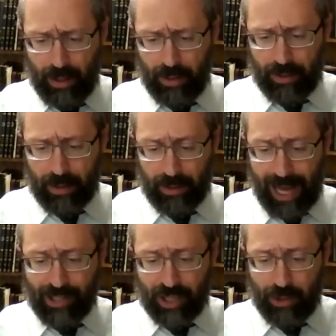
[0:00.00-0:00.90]
The
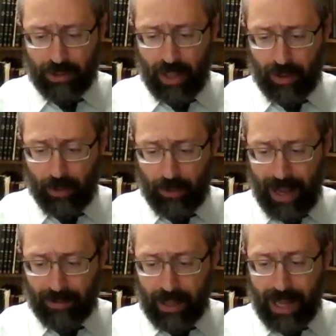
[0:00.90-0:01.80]
logic goes the other way
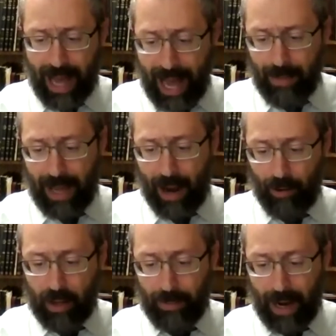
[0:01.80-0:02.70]
around. Haimi ara
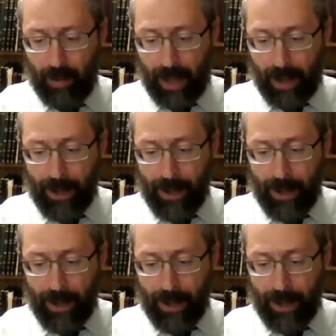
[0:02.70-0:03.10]
kamarbi.